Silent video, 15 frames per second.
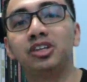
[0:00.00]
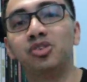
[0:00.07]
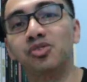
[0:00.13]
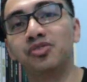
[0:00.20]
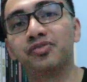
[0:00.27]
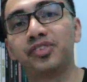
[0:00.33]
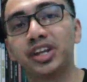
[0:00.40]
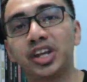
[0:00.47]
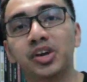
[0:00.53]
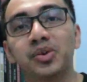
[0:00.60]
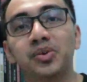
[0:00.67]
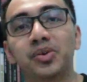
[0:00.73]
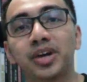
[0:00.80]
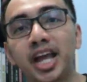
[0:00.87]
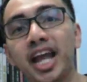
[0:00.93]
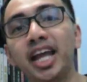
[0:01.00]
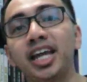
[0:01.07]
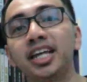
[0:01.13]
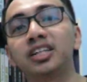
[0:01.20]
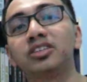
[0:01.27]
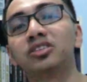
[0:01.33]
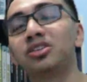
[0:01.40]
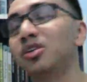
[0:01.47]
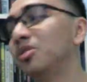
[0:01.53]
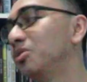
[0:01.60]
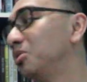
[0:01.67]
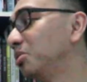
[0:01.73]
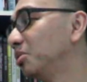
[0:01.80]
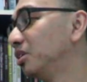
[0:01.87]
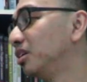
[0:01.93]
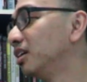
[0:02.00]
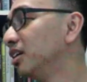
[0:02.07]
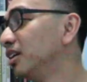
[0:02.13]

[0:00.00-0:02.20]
new video. Okay, so